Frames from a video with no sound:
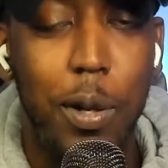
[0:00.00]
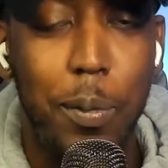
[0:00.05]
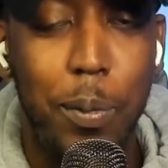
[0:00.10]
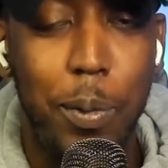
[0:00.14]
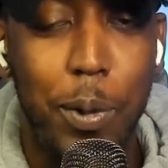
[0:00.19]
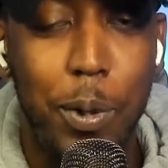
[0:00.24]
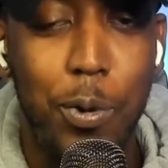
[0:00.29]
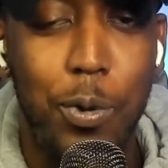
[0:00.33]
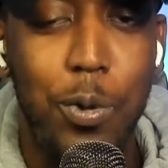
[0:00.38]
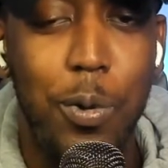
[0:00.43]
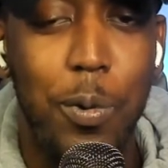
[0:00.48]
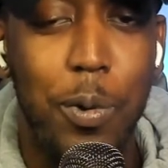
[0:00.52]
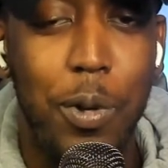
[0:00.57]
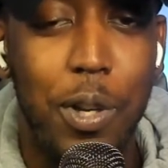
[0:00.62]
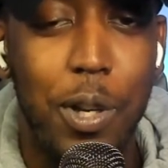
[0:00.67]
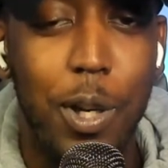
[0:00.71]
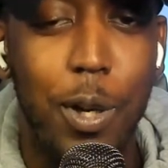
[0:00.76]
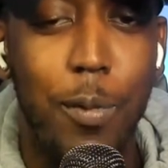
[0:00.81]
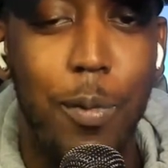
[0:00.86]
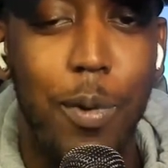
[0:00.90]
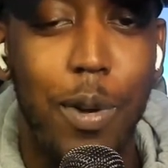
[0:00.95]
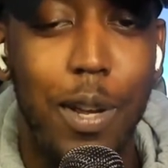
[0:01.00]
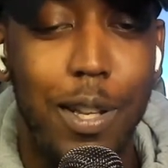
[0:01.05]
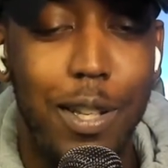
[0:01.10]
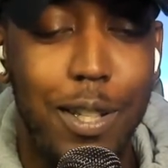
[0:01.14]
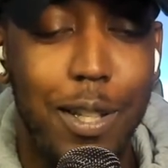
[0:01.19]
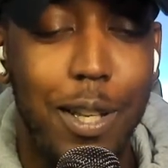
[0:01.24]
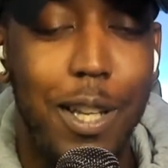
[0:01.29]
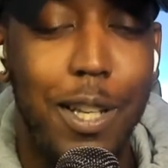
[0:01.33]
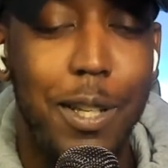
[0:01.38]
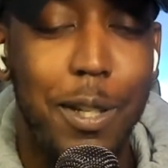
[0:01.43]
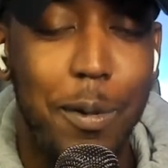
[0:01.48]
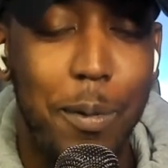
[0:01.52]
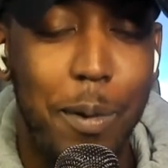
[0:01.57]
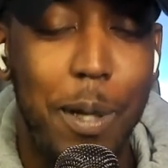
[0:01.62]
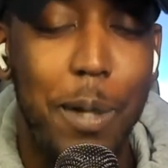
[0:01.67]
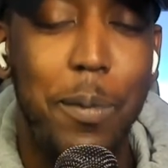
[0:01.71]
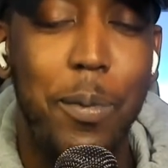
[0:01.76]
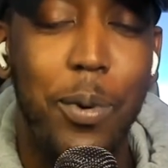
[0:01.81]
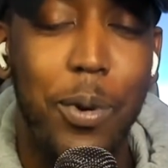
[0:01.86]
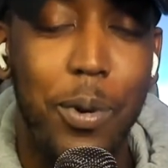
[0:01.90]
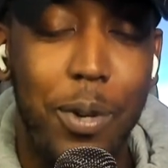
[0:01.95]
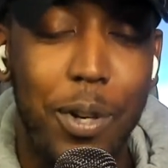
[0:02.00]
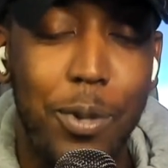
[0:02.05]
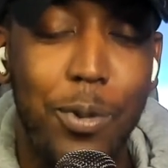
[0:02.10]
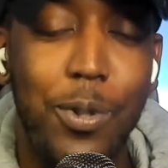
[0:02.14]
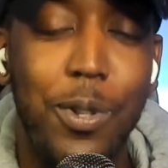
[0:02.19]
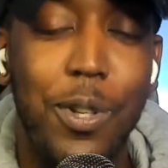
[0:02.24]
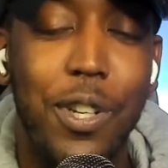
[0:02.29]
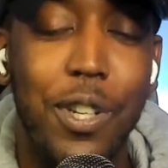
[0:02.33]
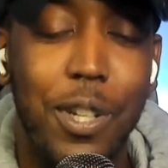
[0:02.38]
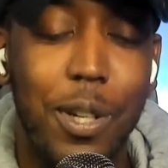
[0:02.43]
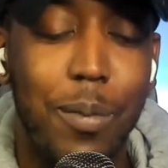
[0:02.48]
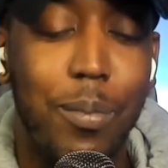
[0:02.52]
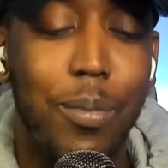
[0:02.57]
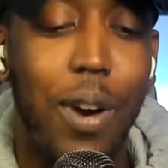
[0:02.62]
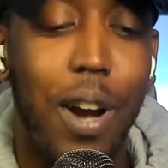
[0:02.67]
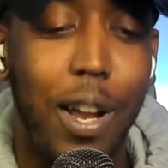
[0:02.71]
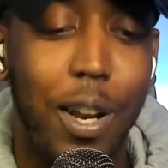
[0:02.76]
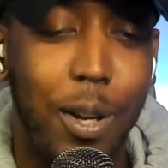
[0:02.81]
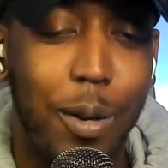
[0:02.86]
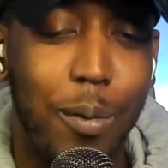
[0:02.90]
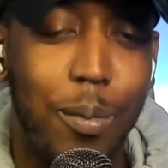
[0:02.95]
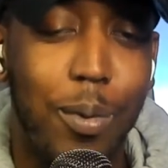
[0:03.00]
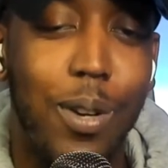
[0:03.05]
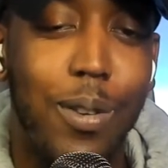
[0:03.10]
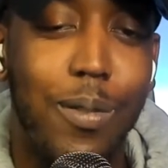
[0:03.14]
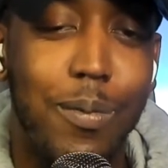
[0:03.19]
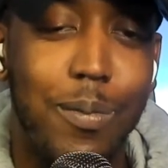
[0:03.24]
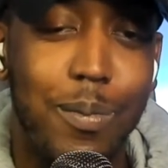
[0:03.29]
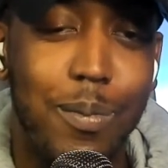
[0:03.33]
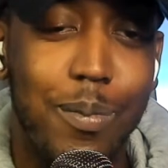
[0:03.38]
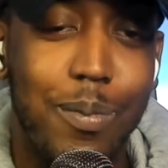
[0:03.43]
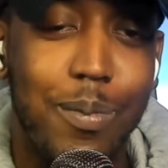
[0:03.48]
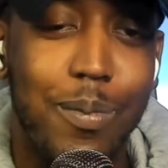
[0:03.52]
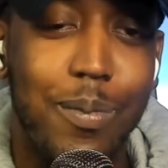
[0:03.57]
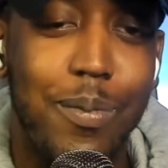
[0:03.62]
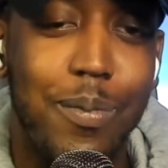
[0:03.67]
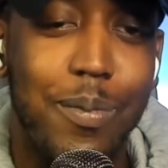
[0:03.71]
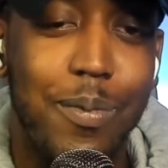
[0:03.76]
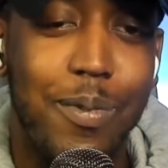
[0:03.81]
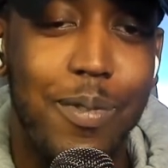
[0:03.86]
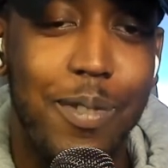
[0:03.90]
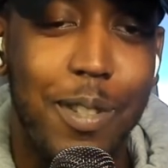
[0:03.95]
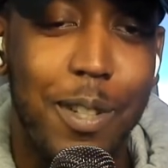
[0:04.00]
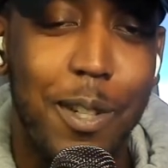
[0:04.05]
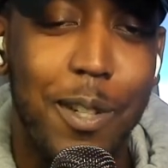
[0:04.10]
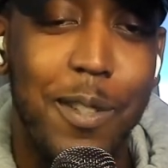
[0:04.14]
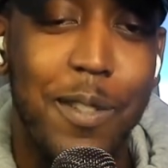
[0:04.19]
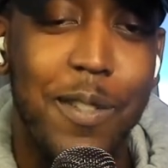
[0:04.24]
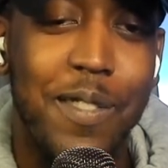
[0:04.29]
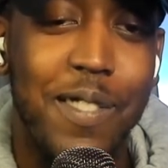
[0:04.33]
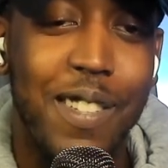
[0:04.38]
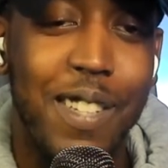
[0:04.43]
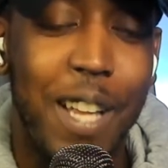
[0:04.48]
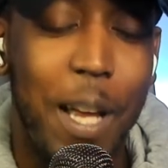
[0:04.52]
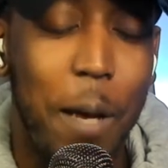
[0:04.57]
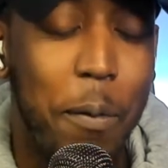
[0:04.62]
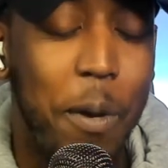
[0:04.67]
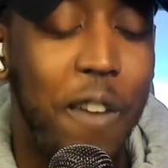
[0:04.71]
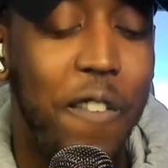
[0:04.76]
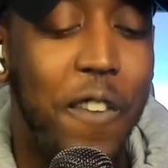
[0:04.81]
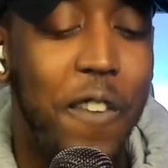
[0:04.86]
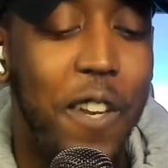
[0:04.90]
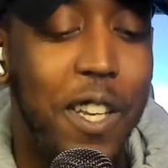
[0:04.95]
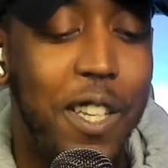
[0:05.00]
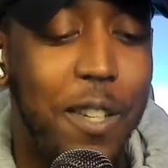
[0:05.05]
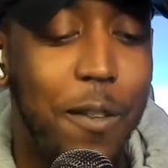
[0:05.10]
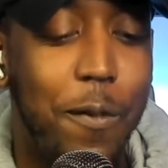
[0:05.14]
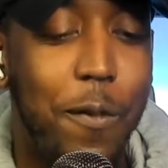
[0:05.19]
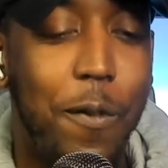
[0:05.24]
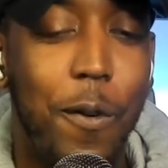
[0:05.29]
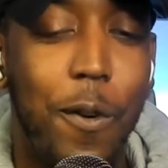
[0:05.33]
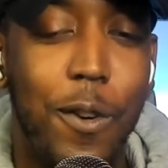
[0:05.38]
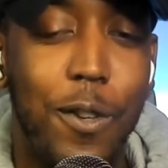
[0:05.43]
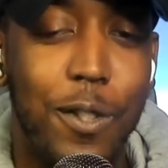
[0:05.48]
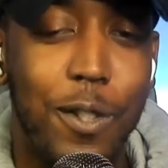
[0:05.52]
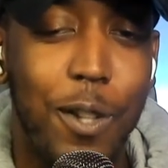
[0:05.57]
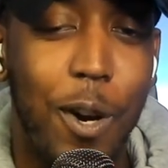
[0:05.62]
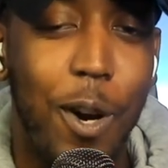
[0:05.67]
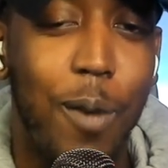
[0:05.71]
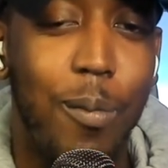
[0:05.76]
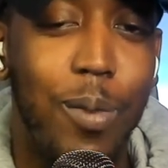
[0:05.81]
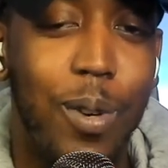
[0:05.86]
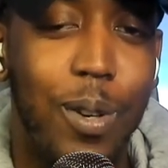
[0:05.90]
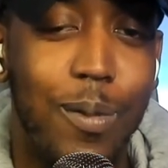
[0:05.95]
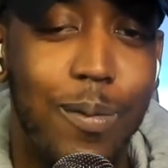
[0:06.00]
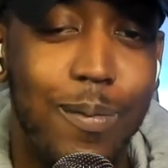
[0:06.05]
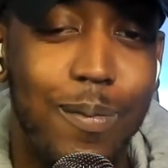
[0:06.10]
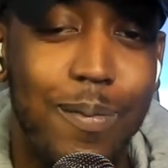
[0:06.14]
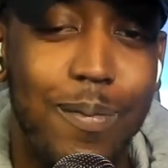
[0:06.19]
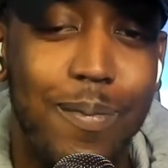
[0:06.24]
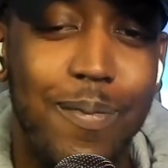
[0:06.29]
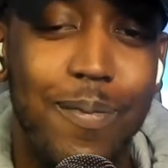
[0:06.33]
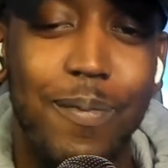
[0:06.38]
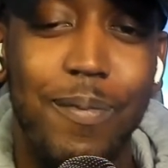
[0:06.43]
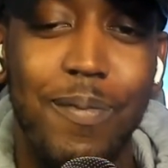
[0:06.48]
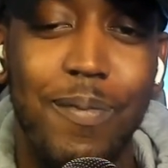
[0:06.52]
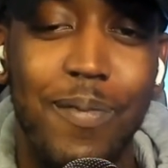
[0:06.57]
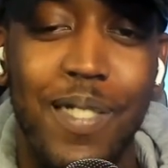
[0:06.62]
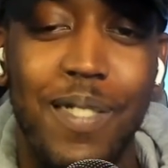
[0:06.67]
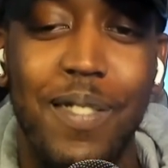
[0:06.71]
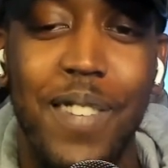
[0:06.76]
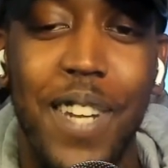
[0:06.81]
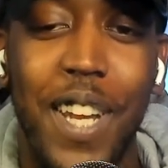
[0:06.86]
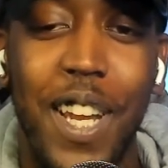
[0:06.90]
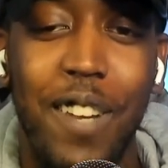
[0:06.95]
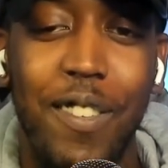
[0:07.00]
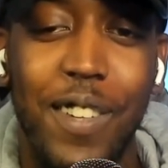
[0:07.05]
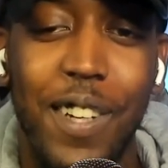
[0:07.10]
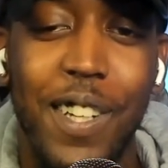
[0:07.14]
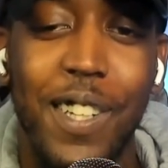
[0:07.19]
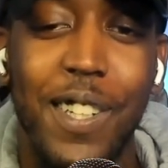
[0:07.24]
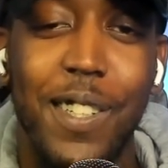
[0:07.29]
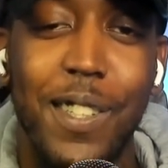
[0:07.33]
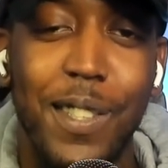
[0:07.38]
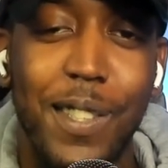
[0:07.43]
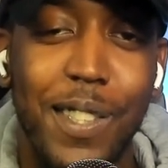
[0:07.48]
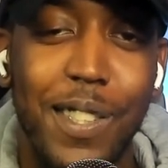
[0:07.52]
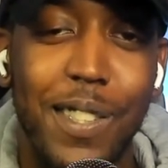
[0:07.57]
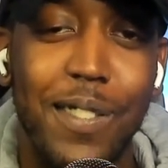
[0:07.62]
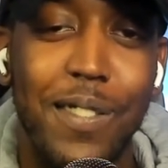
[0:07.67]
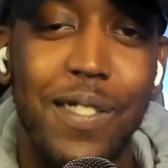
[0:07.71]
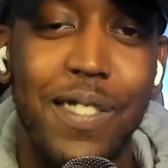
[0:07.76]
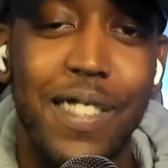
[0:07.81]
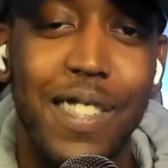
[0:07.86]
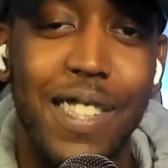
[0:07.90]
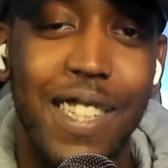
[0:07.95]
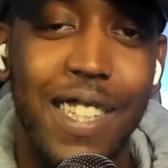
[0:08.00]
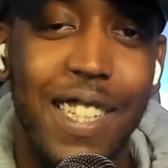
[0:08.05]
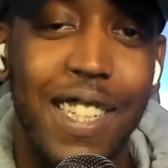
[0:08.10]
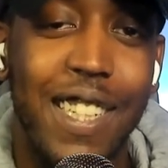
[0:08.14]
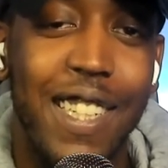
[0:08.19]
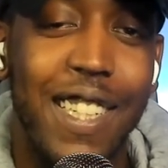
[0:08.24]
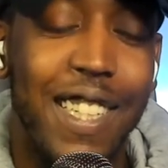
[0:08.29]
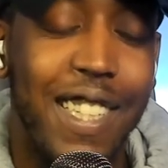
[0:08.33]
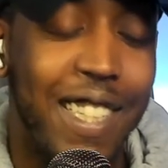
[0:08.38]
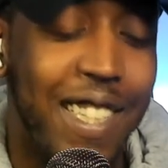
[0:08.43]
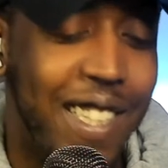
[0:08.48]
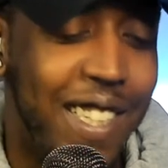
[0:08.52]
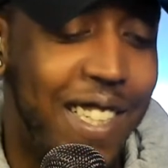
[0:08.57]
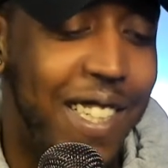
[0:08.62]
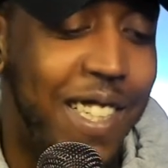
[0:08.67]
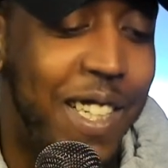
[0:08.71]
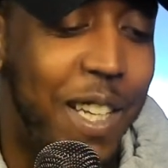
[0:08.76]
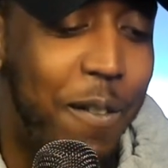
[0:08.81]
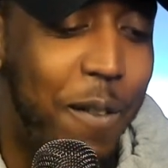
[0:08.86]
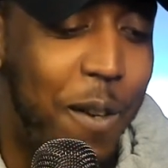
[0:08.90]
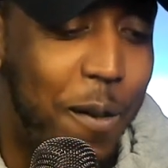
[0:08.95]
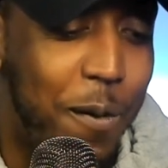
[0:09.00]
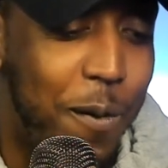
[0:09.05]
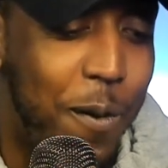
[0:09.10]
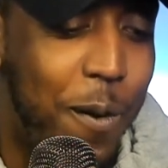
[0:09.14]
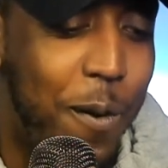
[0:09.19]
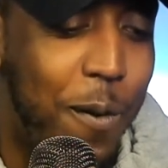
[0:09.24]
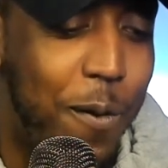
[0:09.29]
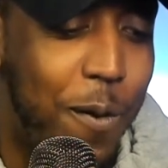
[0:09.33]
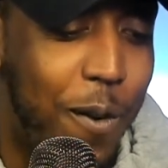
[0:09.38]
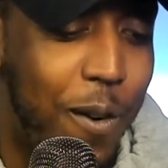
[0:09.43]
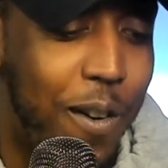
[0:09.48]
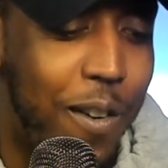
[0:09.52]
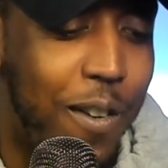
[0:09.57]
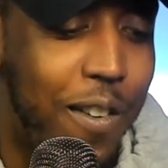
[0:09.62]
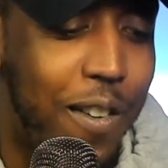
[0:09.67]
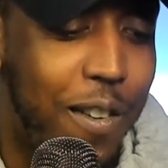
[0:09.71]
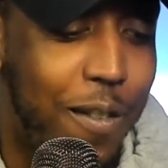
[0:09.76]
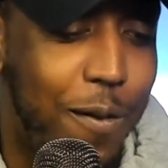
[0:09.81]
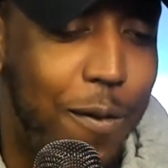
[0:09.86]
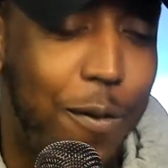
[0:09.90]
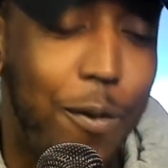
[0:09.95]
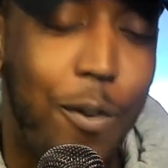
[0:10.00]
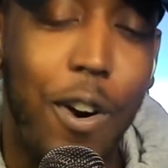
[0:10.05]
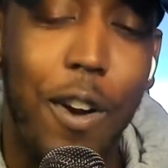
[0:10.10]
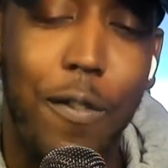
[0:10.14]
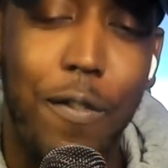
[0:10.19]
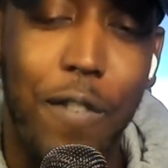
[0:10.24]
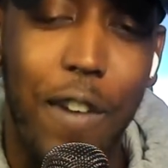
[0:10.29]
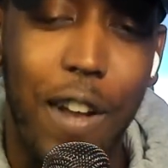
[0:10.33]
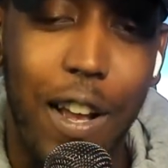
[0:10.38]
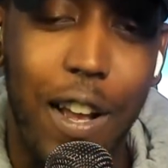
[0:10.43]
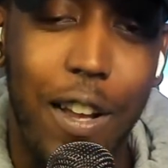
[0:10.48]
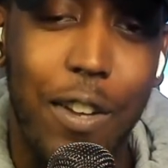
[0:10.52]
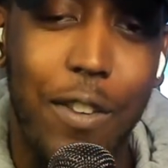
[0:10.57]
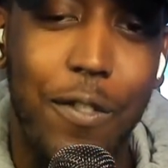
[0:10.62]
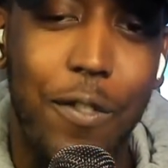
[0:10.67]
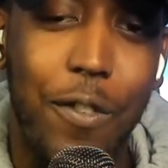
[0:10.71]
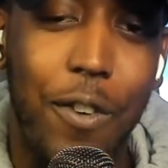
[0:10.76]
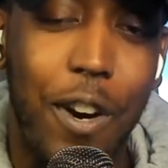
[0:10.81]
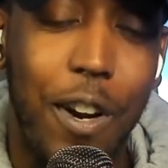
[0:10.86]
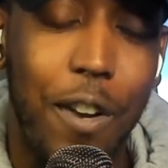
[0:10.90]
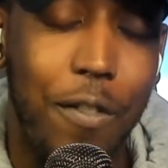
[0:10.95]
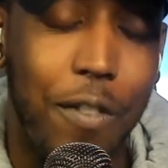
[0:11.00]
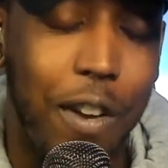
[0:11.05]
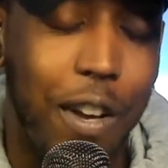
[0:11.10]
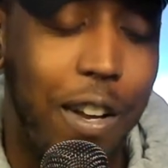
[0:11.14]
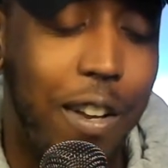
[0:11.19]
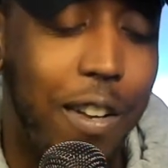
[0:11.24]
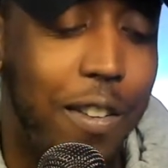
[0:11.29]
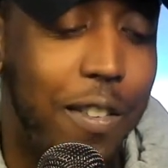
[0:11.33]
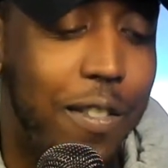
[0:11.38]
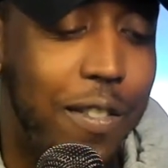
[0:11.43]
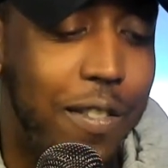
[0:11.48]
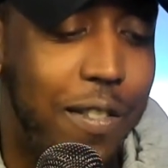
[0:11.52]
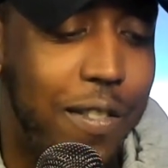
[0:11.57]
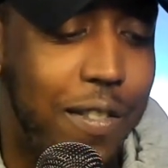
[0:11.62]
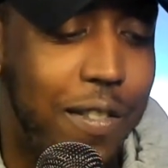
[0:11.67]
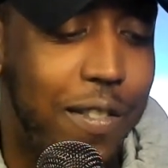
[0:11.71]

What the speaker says: It's producing good. It's producing good product, bro. I'm giving this a 4 star, bro. I am gonna hold you. Give it a 4 out of 5. 4 out of 5.